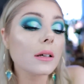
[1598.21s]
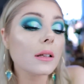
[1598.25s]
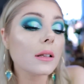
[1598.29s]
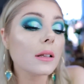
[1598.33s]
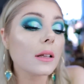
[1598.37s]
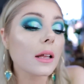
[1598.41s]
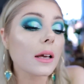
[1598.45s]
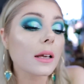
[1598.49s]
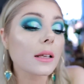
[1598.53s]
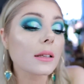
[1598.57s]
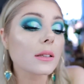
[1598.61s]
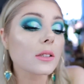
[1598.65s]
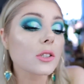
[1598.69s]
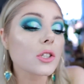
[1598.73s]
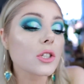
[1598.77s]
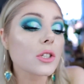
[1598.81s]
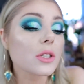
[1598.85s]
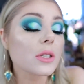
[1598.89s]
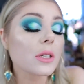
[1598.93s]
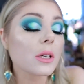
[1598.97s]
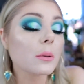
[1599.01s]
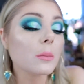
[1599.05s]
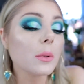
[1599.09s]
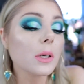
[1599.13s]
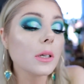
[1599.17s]
like the
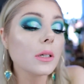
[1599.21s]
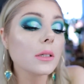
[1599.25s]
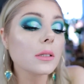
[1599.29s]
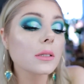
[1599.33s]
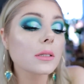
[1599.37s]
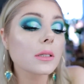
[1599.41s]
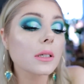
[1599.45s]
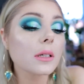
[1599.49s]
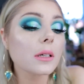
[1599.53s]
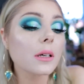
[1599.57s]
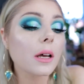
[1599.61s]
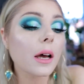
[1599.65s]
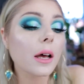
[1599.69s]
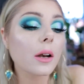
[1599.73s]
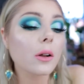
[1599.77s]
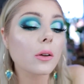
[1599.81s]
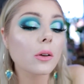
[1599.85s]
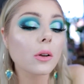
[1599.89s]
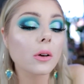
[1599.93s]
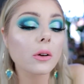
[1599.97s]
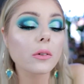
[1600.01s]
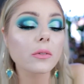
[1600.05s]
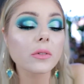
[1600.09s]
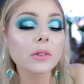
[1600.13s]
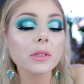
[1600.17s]
shimmers, I don't
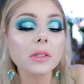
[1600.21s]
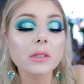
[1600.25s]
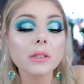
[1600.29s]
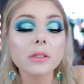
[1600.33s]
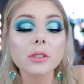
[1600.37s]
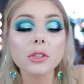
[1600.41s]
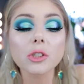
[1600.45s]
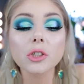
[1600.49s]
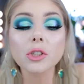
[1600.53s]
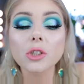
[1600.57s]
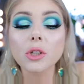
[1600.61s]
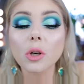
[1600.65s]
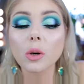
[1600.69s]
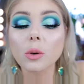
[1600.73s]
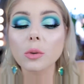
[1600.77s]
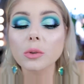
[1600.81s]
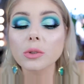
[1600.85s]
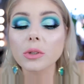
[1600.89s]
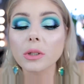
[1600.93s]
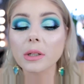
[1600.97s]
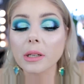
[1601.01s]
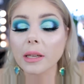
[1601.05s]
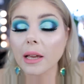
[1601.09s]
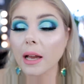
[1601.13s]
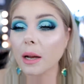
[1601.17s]
know if it shows
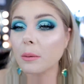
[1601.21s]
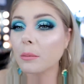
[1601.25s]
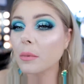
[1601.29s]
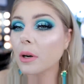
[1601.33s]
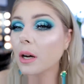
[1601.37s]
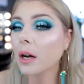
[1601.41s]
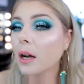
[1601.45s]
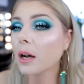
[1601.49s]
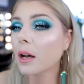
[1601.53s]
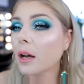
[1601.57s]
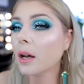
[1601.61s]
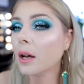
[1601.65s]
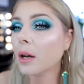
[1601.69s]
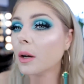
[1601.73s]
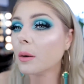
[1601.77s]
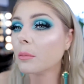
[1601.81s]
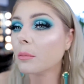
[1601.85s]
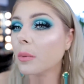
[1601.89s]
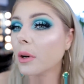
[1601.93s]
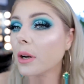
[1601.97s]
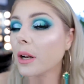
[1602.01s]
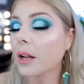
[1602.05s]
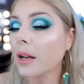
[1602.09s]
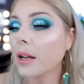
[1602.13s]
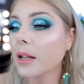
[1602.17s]
on camera,
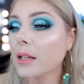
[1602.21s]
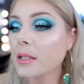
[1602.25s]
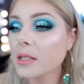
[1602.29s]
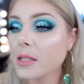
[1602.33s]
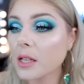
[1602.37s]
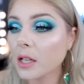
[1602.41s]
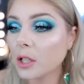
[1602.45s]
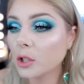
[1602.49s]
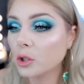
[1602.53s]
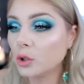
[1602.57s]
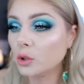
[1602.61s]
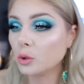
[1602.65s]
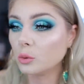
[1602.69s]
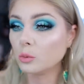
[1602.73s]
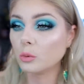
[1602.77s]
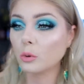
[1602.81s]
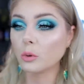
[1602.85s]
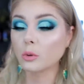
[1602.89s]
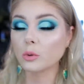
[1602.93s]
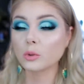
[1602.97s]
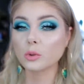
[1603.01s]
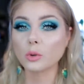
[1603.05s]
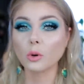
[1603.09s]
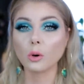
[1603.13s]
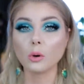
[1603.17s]
but it is a
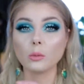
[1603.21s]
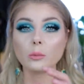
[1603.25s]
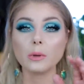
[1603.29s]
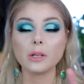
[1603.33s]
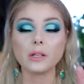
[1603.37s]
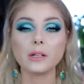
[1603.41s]
duochrome.